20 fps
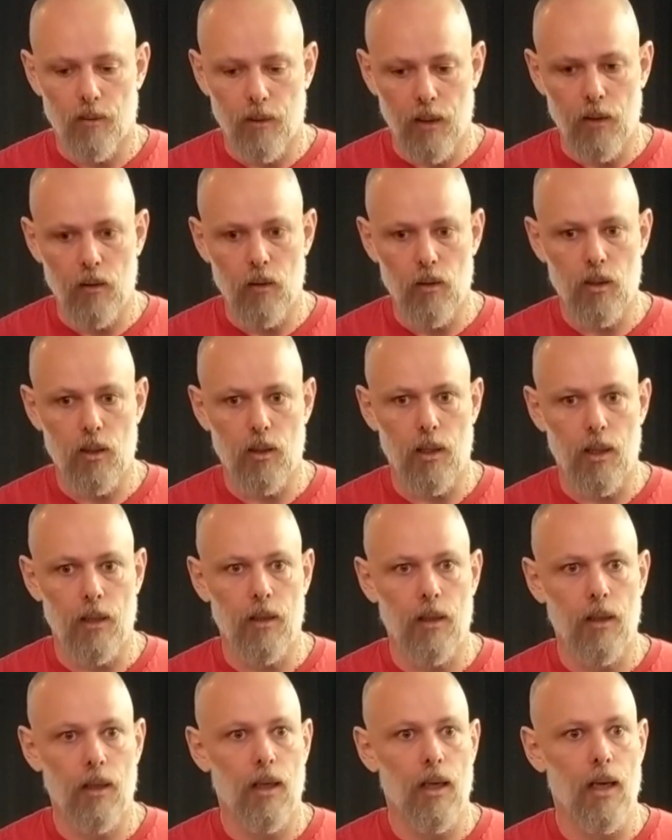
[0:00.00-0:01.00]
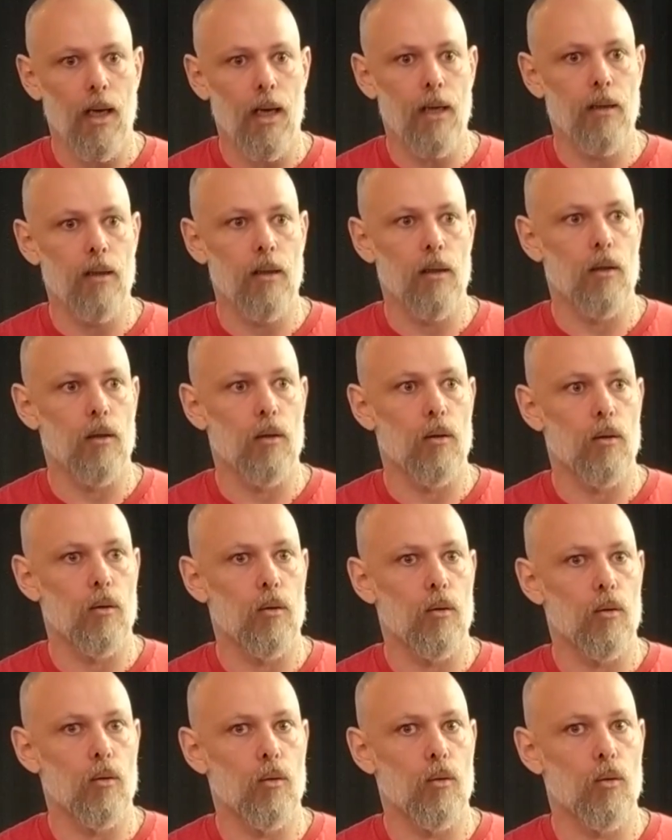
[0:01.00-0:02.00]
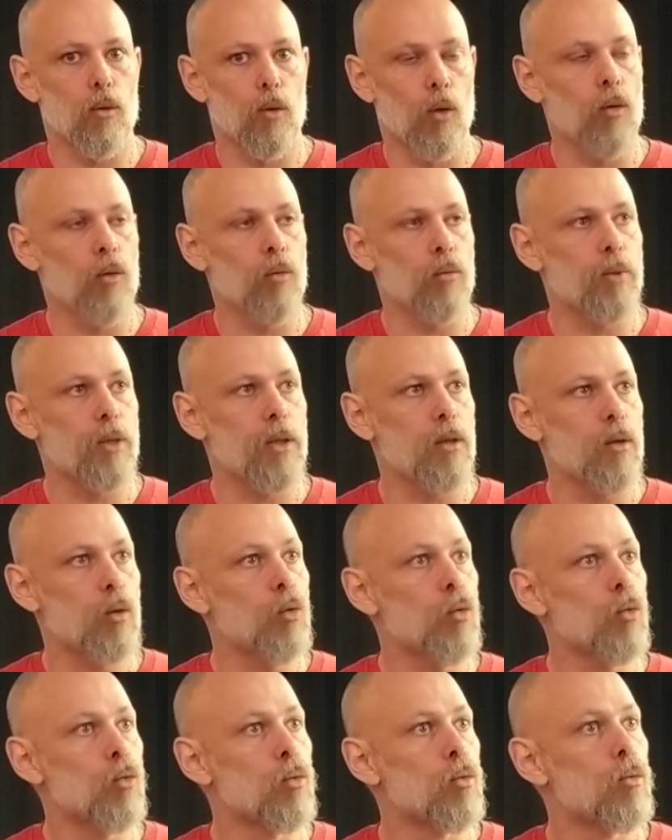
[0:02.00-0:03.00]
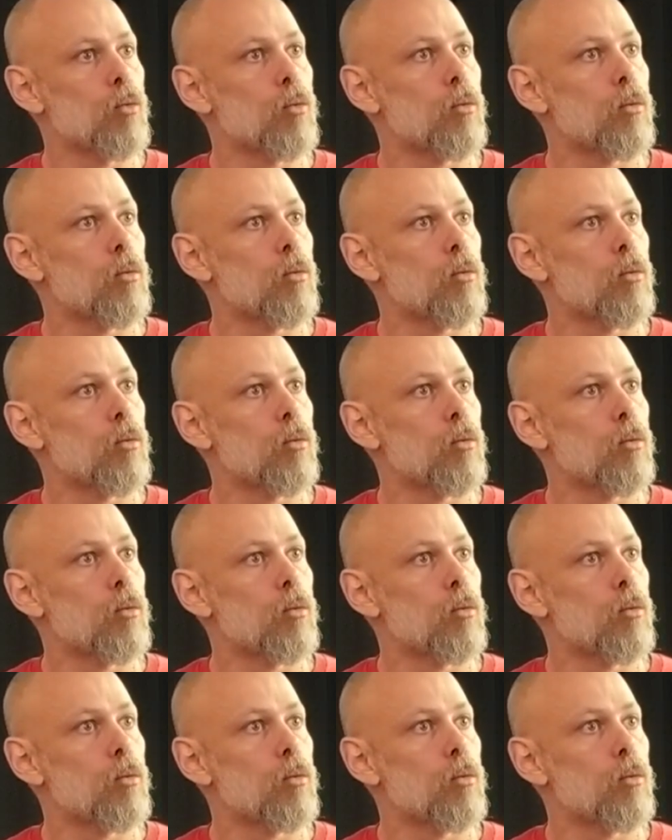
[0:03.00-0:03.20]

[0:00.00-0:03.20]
take a sled and don't be you.